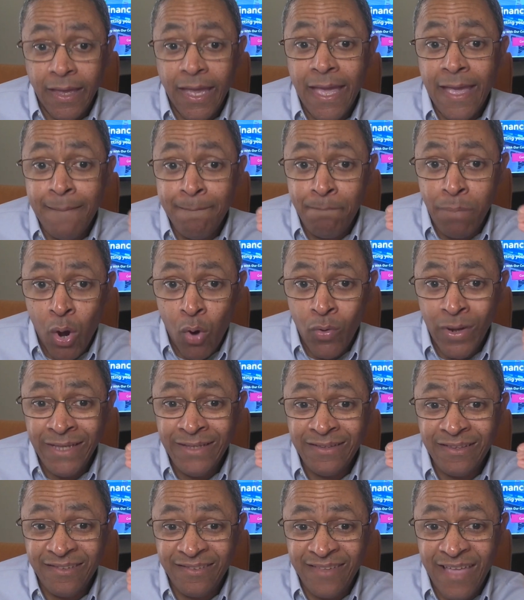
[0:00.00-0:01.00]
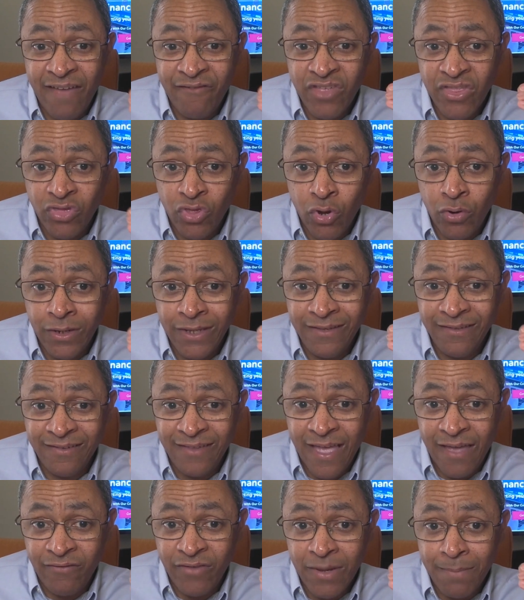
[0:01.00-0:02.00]
a Boeing
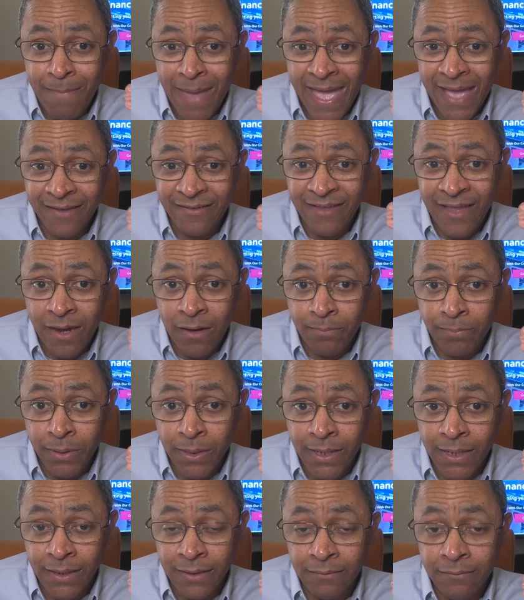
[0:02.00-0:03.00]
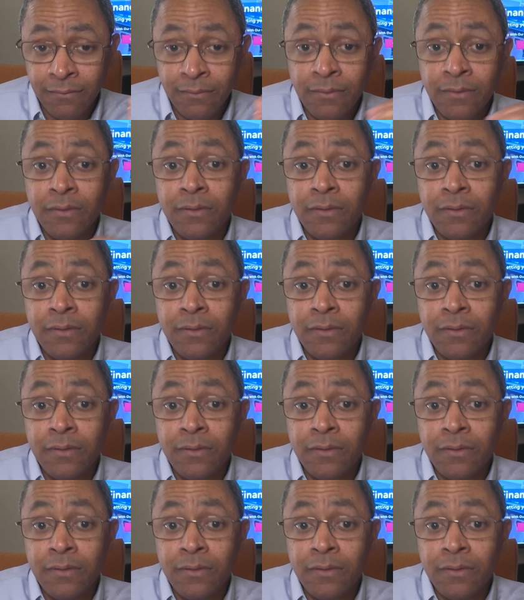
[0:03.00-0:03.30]
737 MAX airplane